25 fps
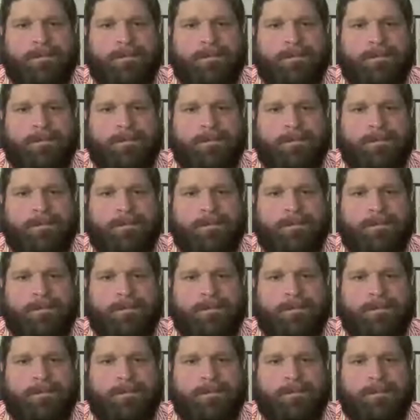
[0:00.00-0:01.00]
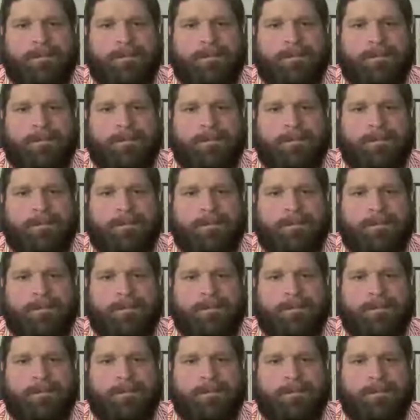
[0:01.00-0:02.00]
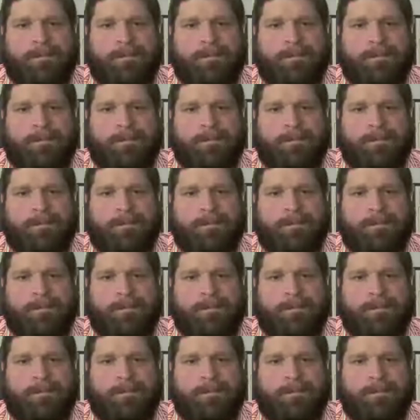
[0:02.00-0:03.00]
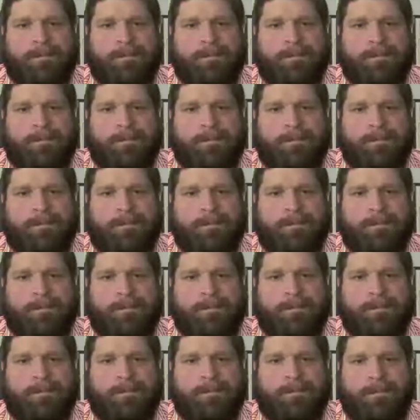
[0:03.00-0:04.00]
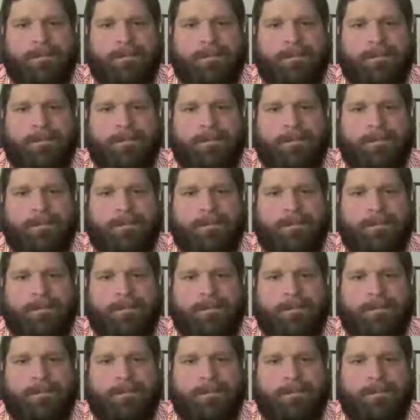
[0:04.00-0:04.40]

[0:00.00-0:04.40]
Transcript: [no speech]